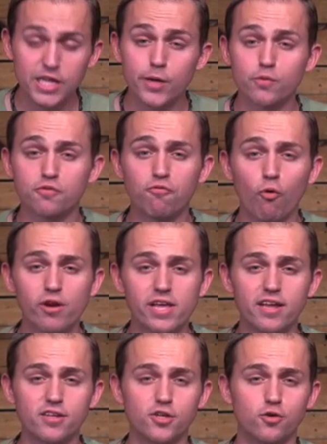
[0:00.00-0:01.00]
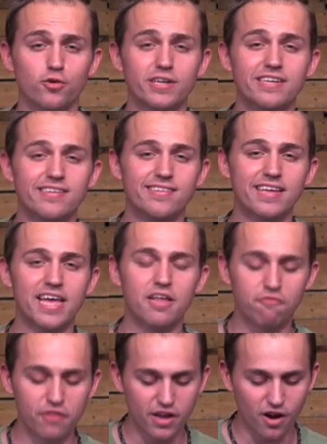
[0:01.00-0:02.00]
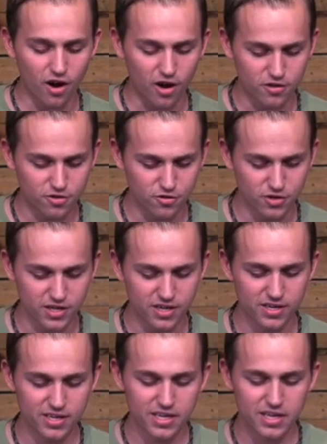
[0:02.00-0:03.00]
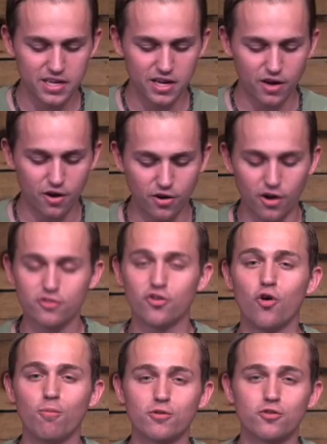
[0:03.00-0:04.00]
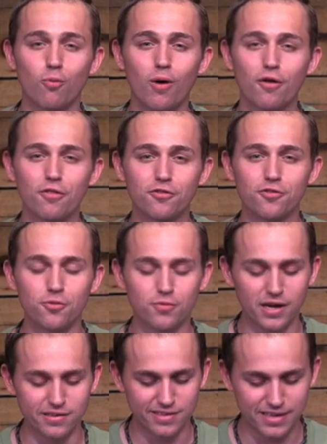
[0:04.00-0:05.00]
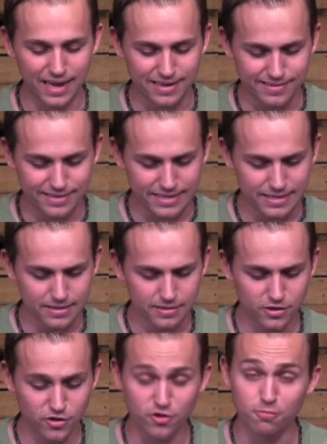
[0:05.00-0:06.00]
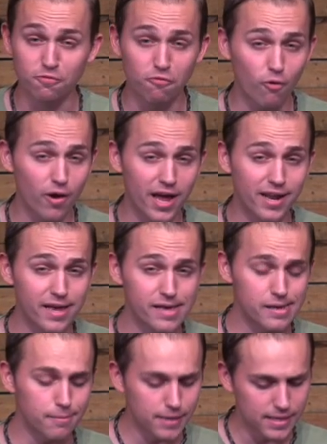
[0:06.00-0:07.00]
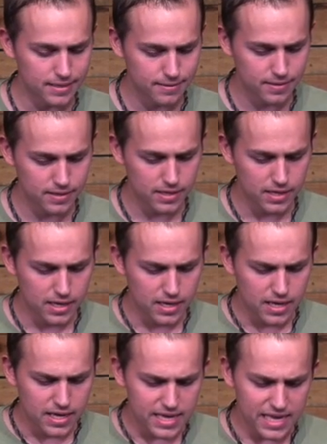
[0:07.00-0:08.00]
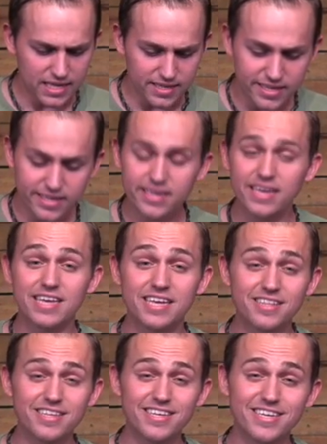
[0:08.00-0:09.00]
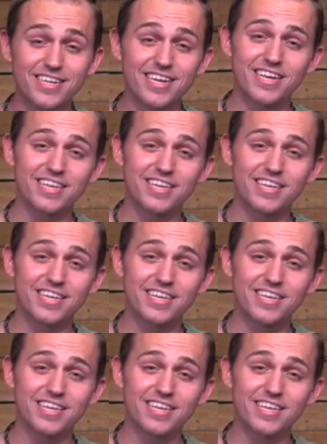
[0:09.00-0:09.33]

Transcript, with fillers: It was 48 degrees in Vienna, Austria on October 12th, 2019, just before 8 a.m. Eliud